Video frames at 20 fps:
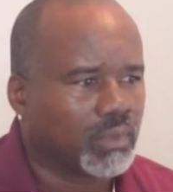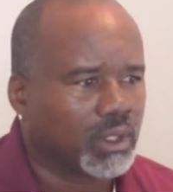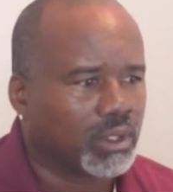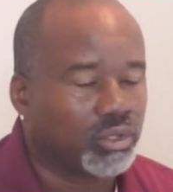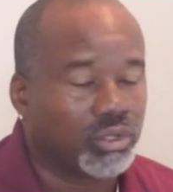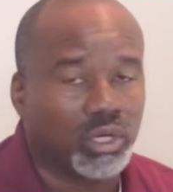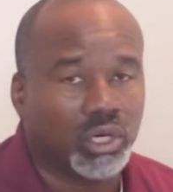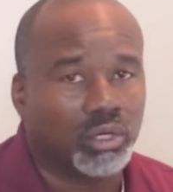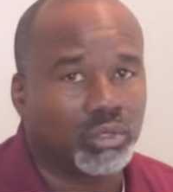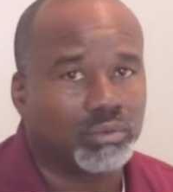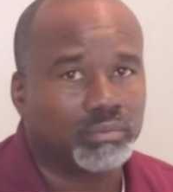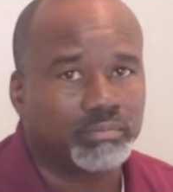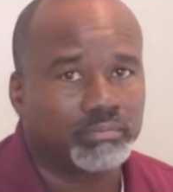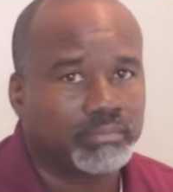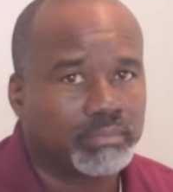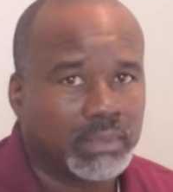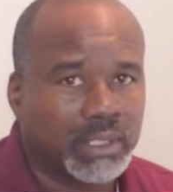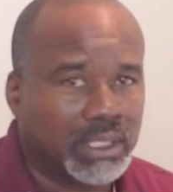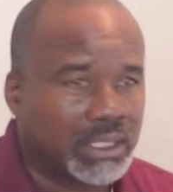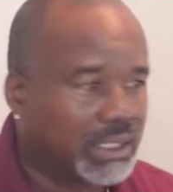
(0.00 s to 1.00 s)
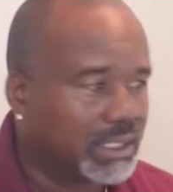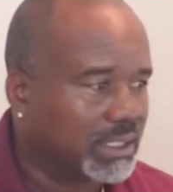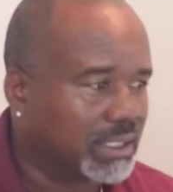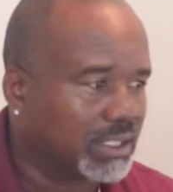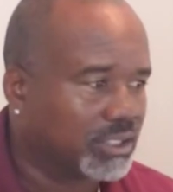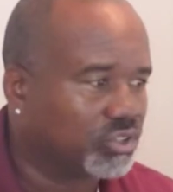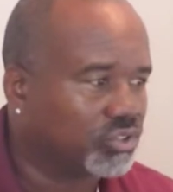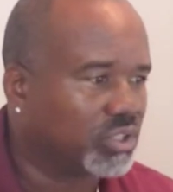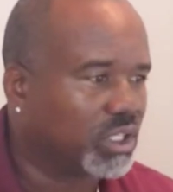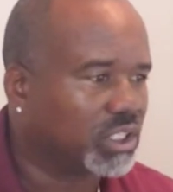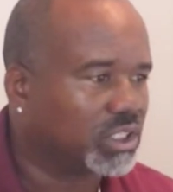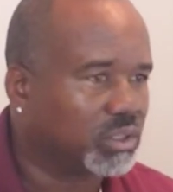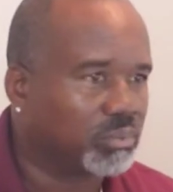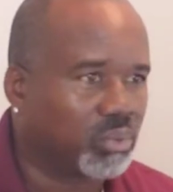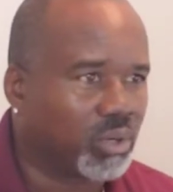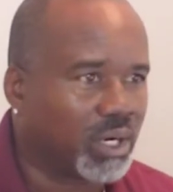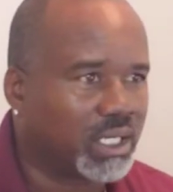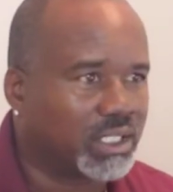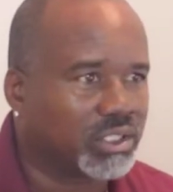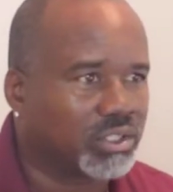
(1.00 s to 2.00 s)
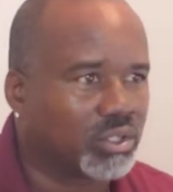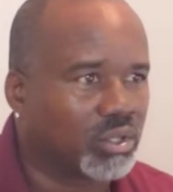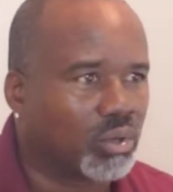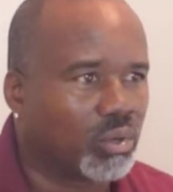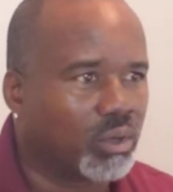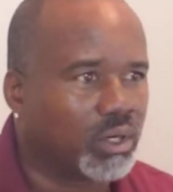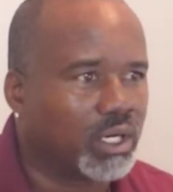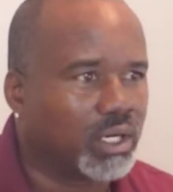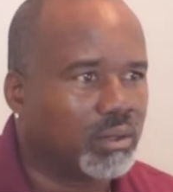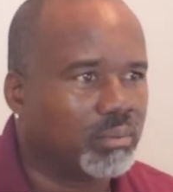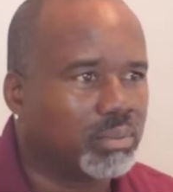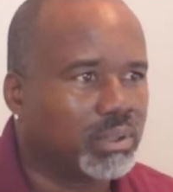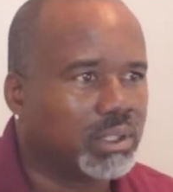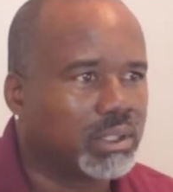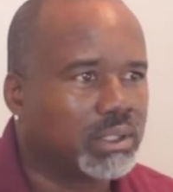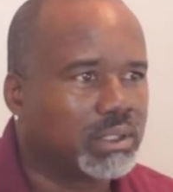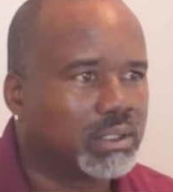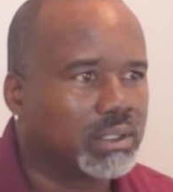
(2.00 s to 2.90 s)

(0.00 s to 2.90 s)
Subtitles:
You know, construction prices are going up.